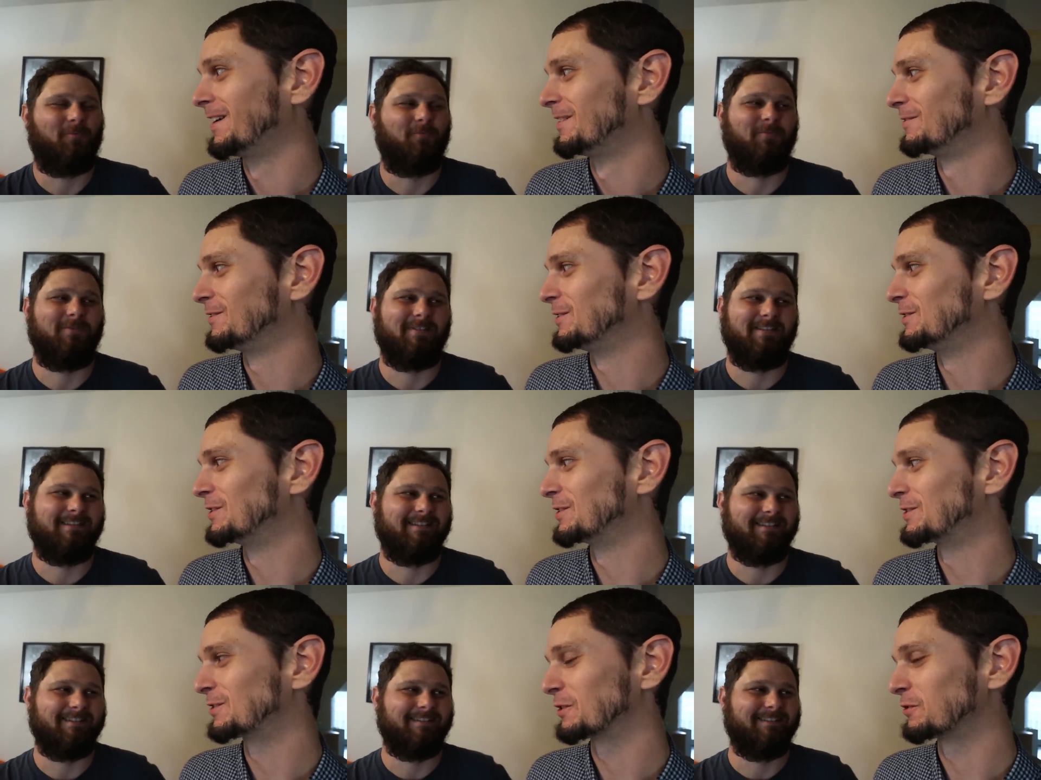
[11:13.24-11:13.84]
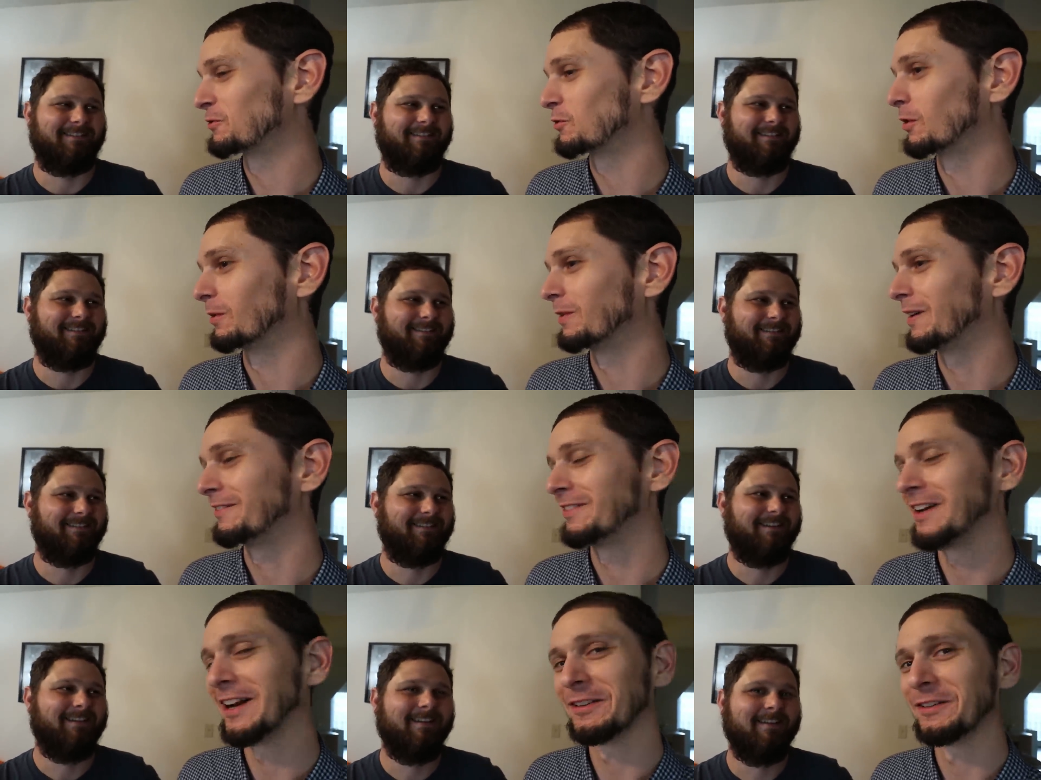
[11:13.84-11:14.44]
Speaker 1: If you just search for
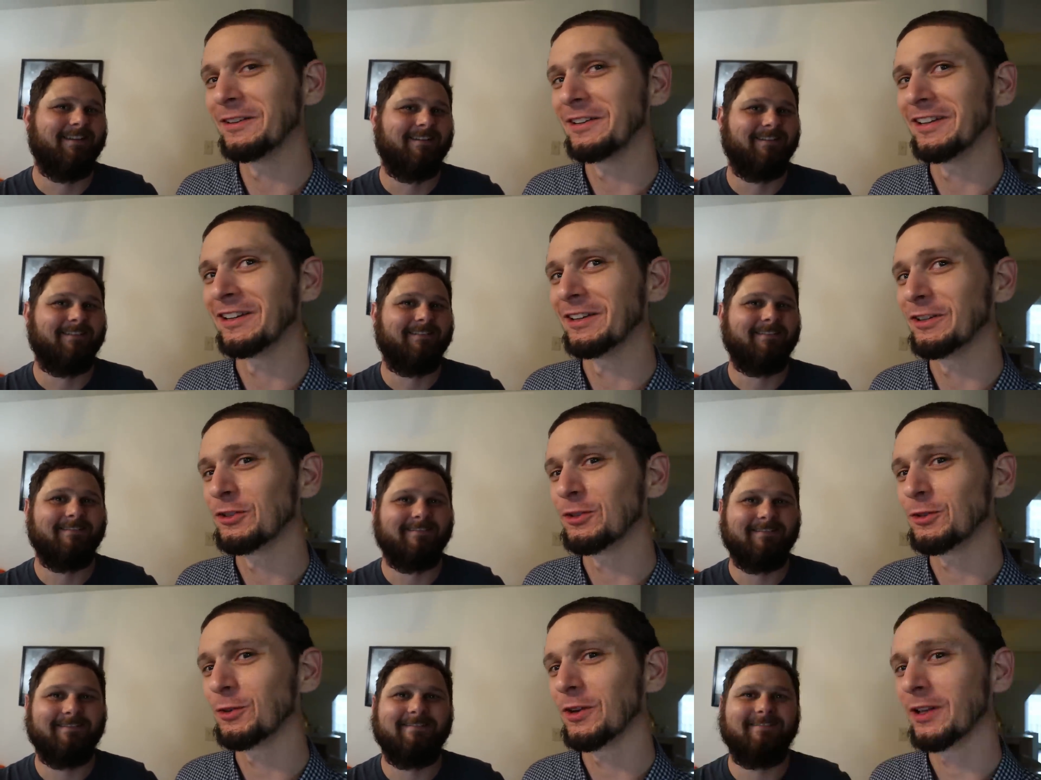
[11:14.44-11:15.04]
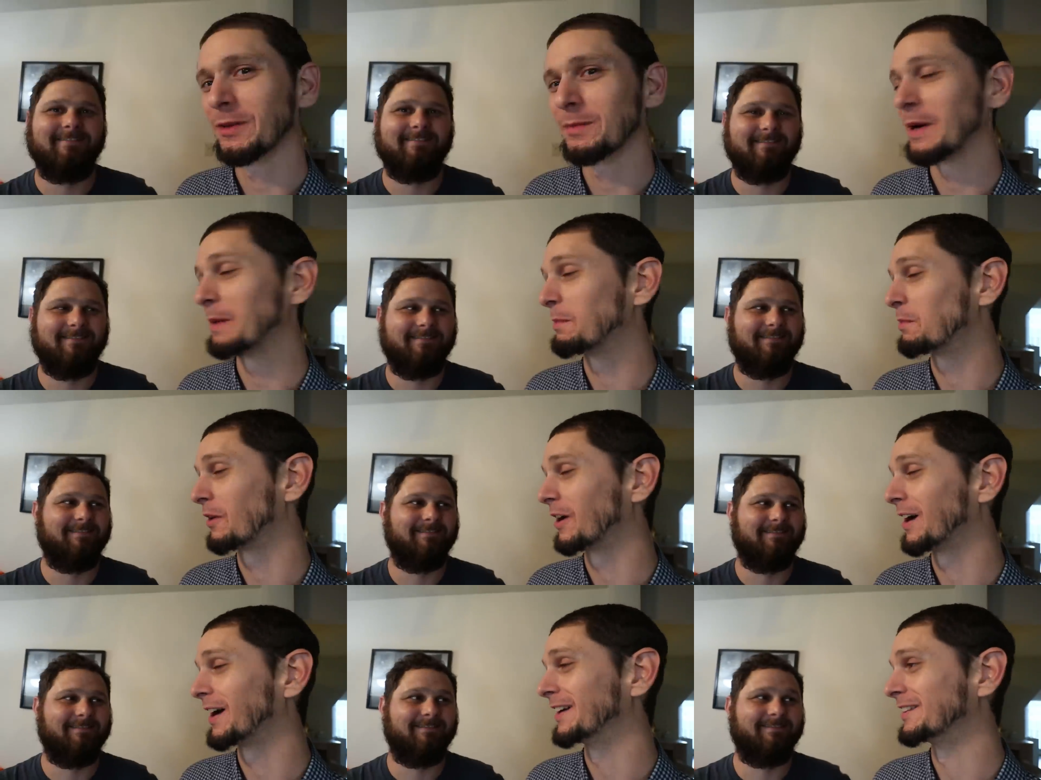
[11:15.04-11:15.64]
robot vacuum cleaner, sort it by
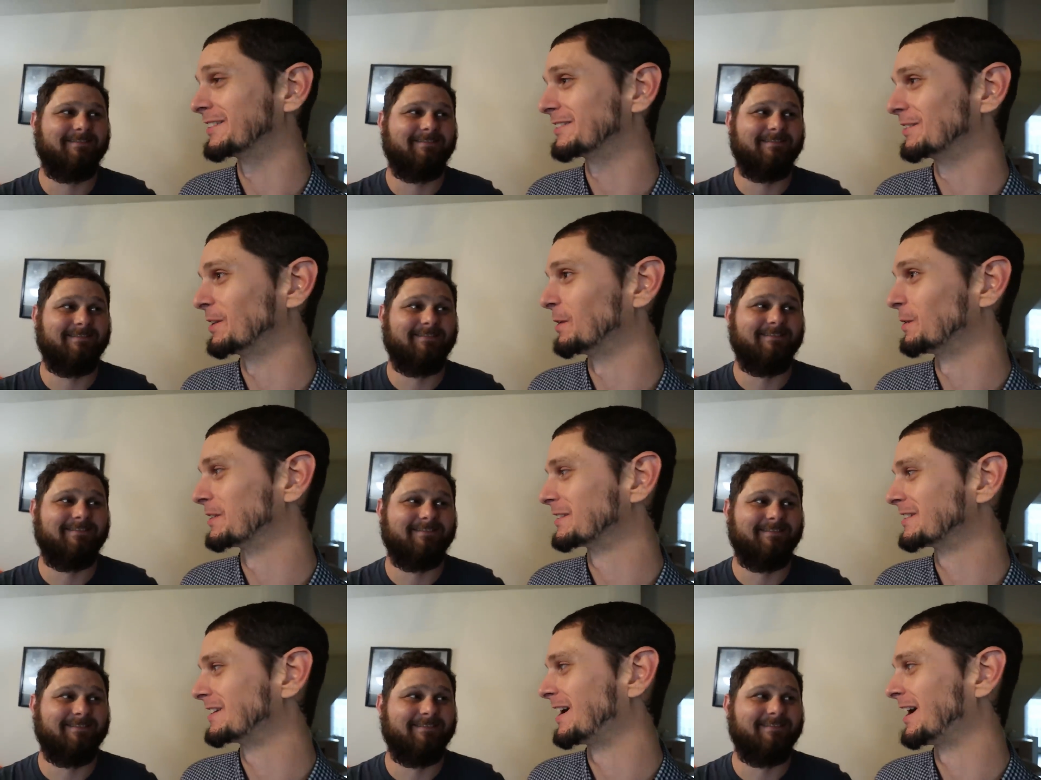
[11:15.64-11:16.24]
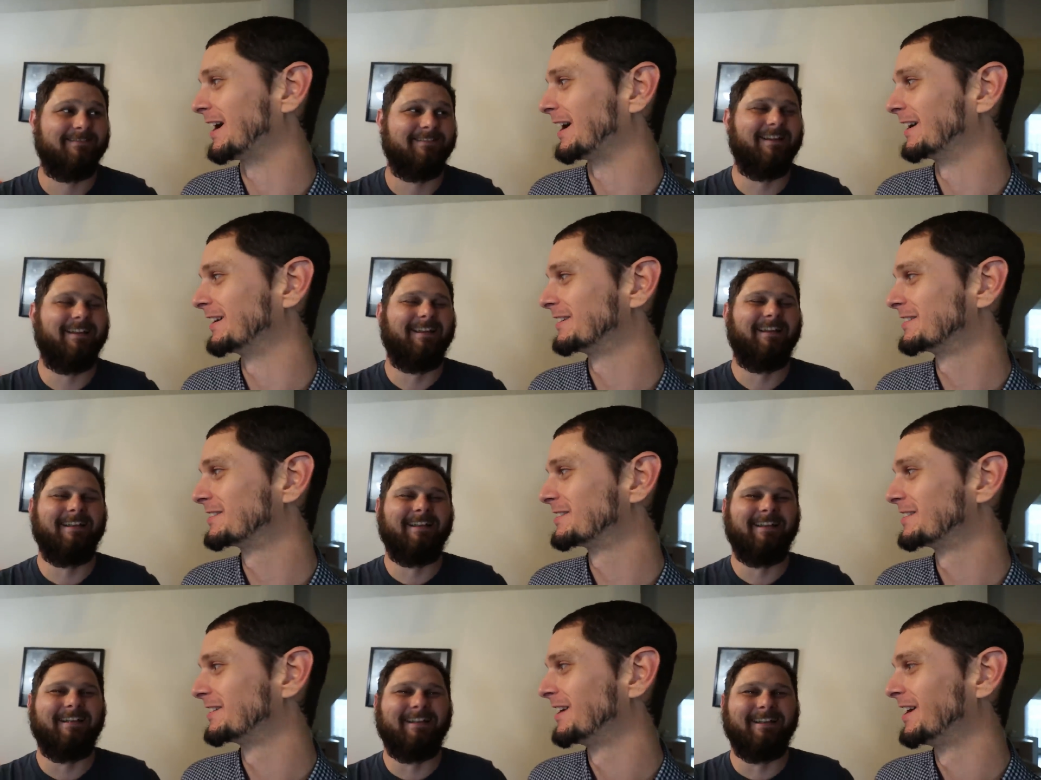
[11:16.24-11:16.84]
price, lowest to
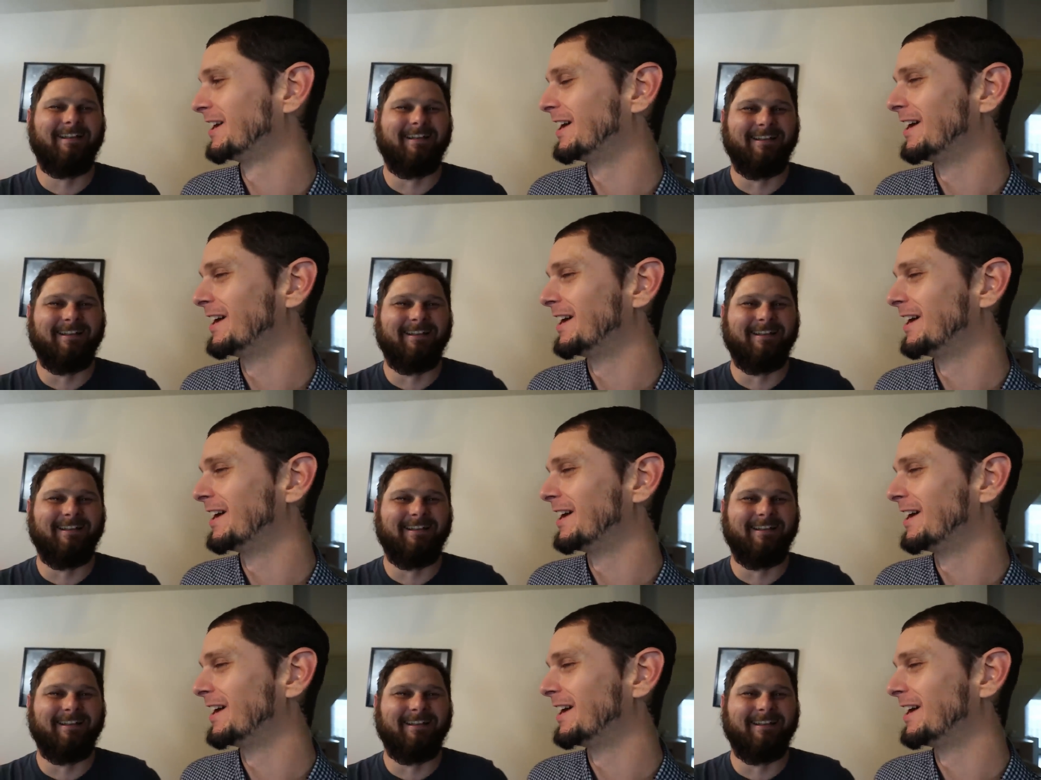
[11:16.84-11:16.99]
highest,